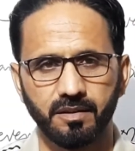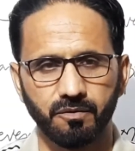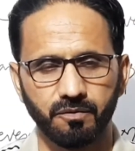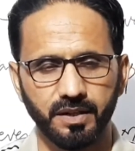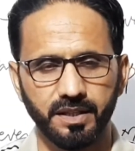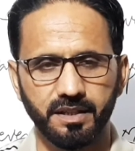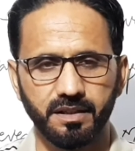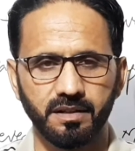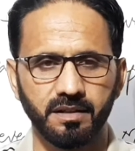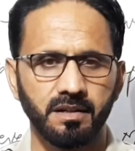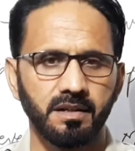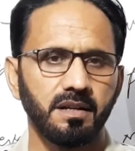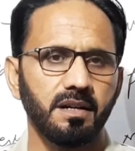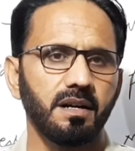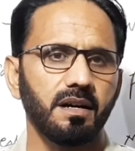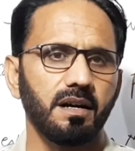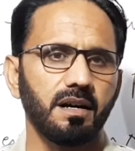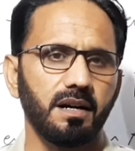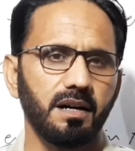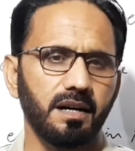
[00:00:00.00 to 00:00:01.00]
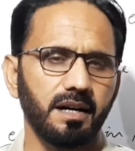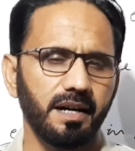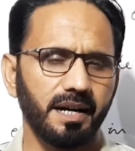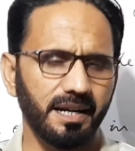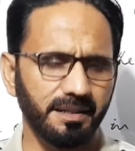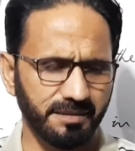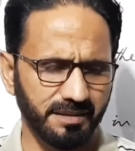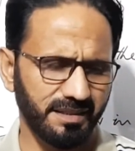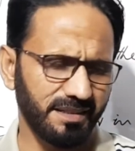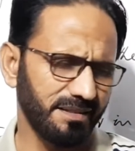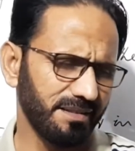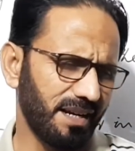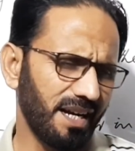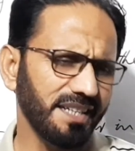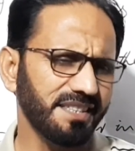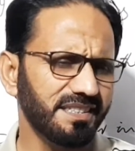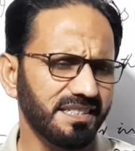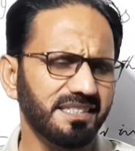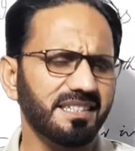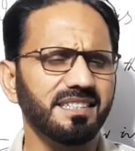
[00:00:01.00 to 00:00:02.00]
I
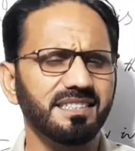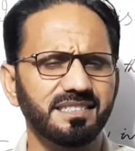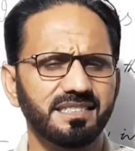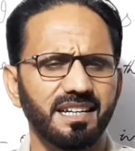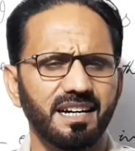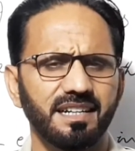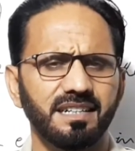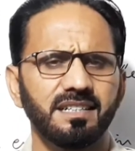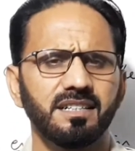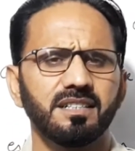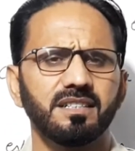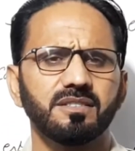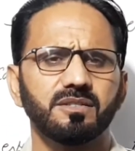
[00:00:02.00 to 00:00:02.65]
suggest that